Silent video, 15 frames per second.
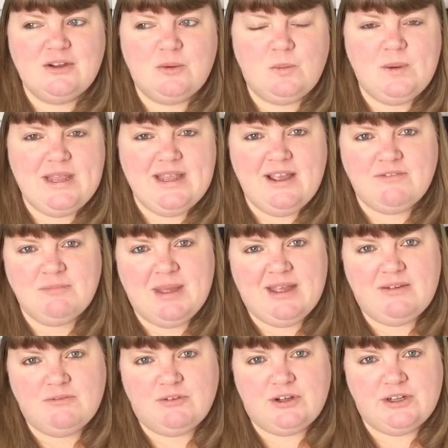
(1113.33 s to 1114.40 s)
We have met
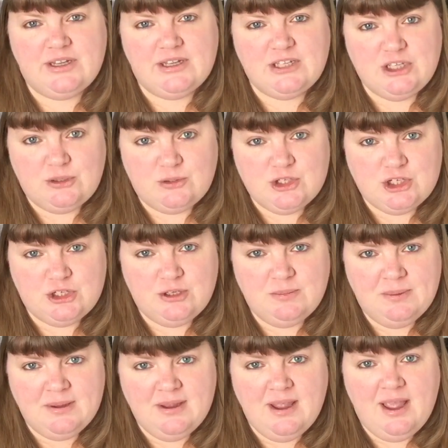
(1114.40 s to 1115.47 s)
via YouTube,
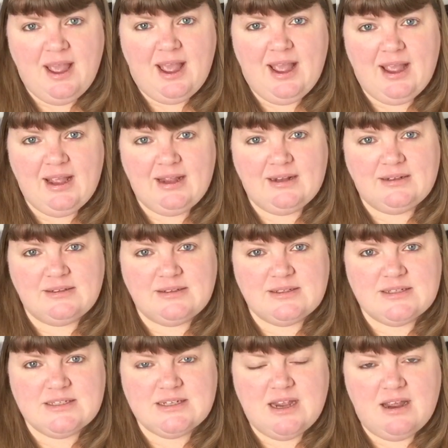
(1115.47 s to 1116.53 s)

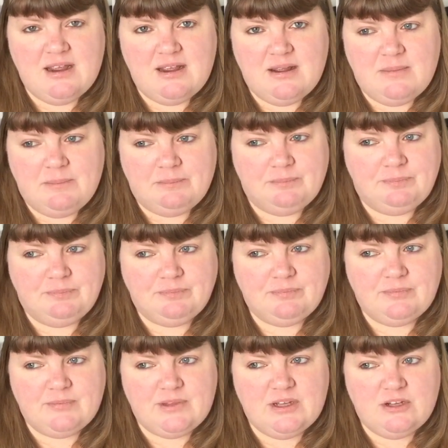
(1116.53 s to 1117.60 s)
and
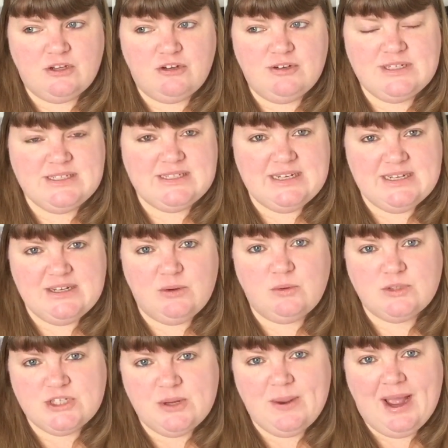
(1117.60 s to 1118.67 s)
Christy
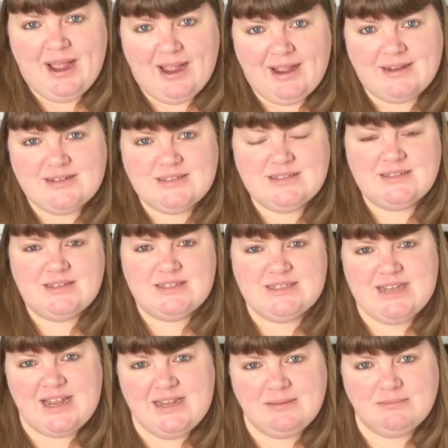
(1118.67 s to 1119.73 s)
also has the
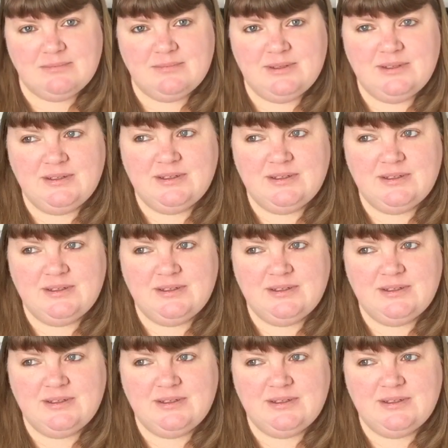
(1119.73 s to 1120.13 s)
same